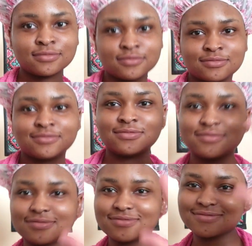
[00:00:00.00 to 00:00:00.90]
I left it
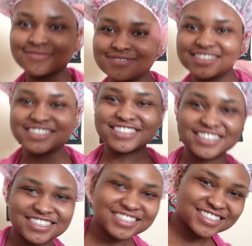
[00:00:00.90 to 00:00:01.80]
on for 7
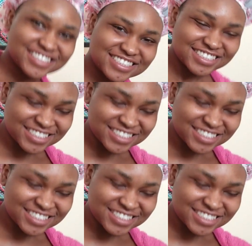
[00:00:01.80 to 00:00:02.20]
minutes because I